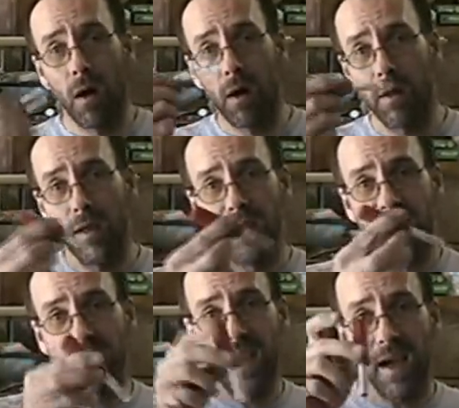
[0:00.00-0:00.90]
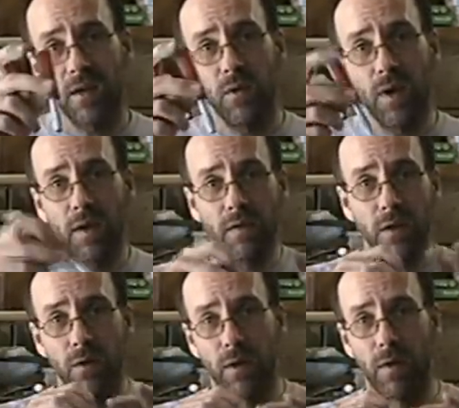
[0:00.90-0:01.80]
On these X-Acto
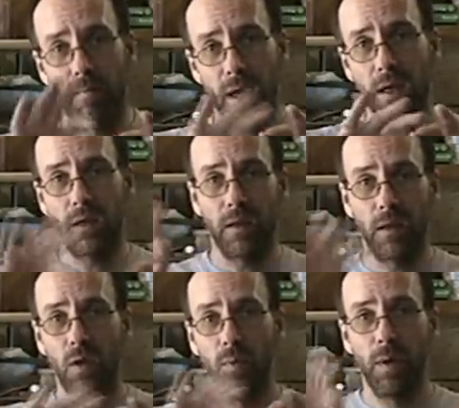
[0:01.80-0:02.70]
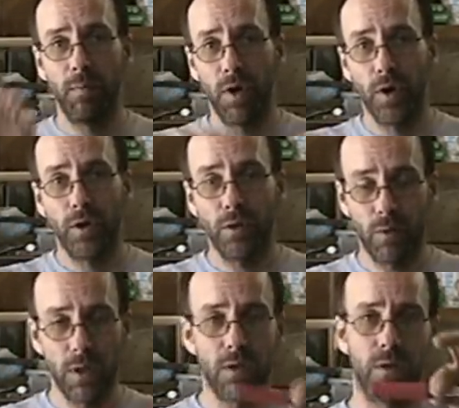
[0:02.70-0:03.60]
knives, you know, the metal aluminum
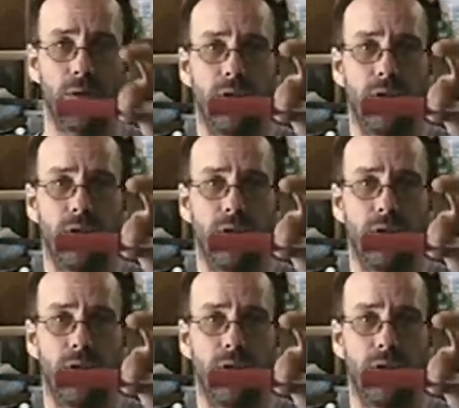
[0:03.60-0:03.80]
knurled ones,